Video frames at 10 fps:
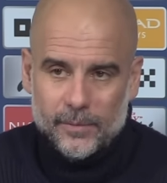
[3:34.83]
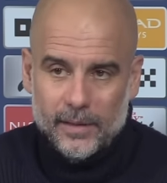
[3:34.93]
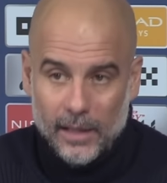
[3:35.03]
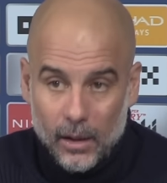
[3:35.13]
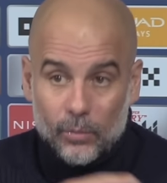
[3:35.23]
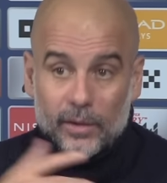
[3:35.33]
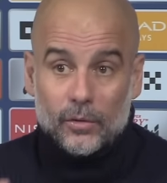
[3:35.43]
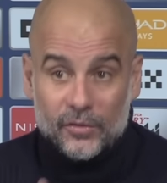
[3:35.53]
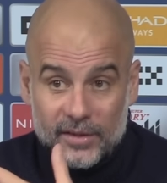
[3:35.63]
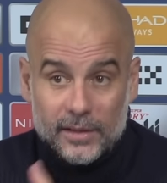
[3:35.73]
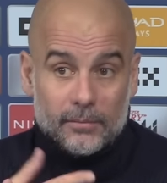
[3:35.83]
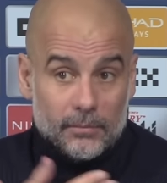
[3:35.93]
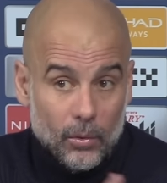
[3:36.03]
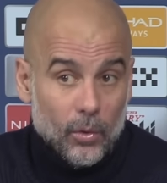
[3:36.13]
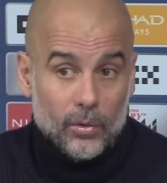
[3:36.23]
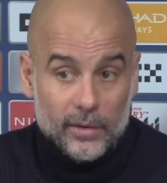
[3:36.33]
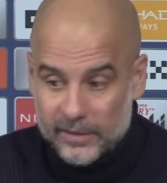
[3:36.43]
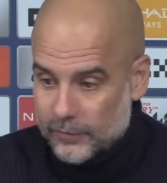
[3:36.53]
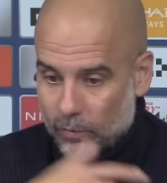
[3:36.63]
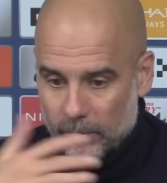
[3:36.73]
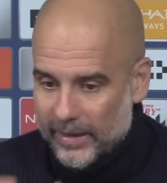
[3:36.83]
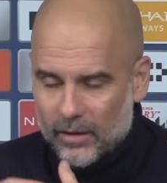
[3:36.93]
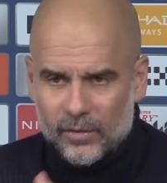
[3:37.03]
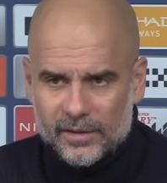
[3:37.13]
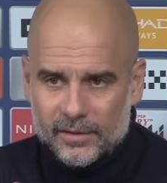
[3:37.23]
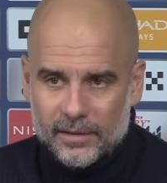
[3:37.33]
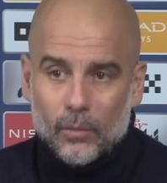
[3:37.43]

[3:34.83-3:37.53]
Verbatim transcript: but now we concede more, and it's for many reasons.